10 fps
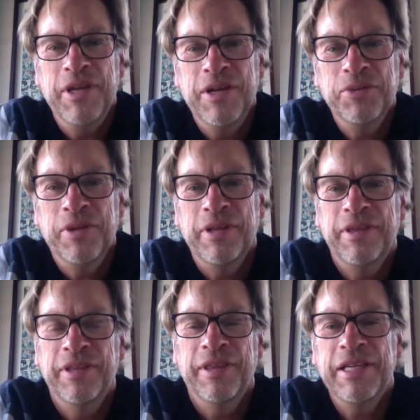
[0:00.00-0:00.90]
know,
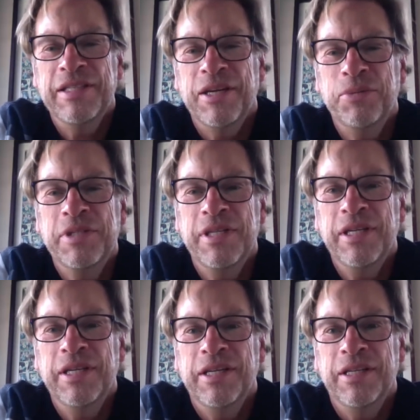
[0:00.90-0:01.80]
the things I would
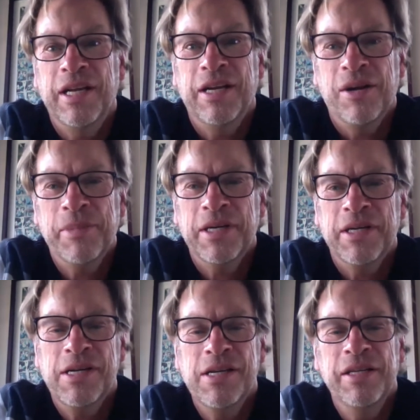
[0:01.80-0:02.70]
see at
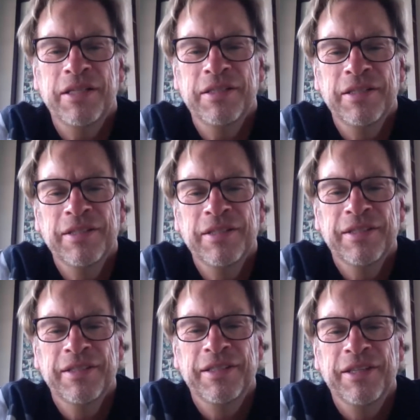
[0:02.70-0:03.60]
Comic-Con and,
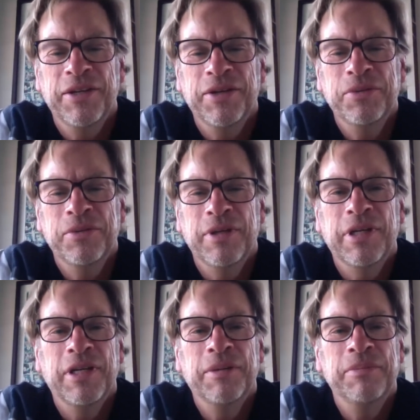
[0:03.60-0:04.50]
you know,
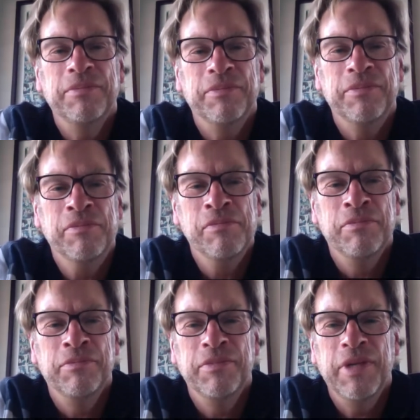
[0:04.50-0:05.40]

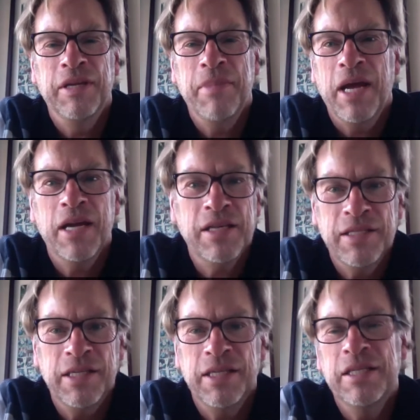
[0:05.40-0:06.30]
in
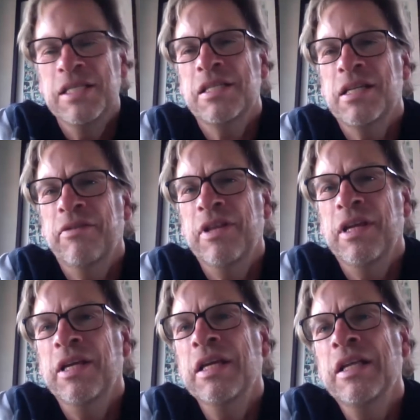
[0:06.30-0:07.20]
magazines and
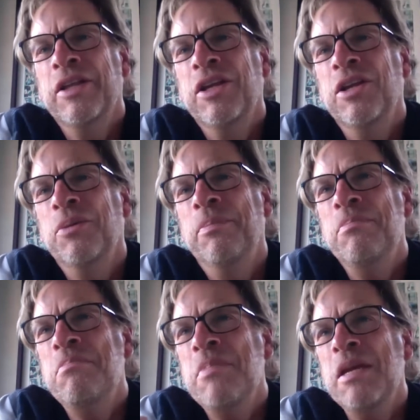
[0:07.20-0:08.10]
everything. You know,
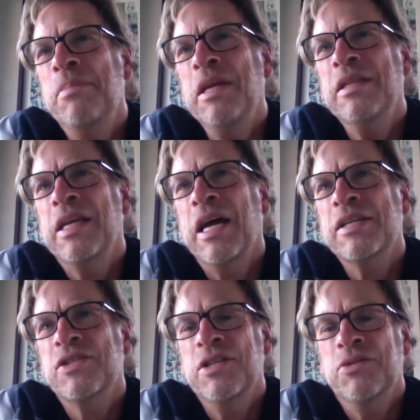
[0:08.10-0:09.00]
me being the
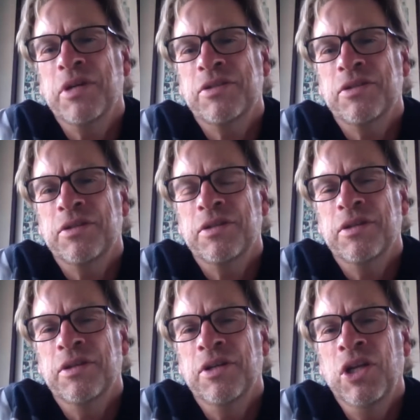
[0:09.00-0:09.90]
casting director,
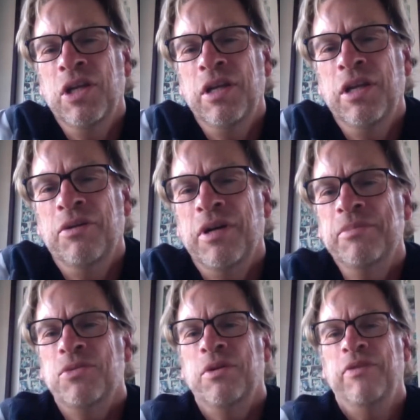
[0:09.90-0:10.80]
you know, I'm
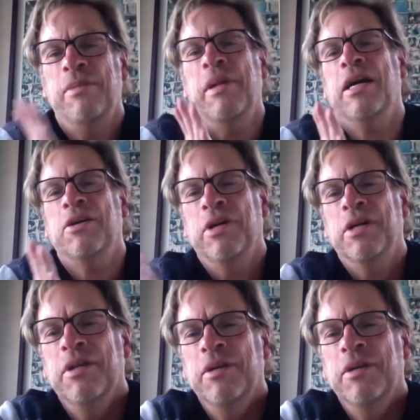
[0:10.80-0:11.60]
sort of in the background.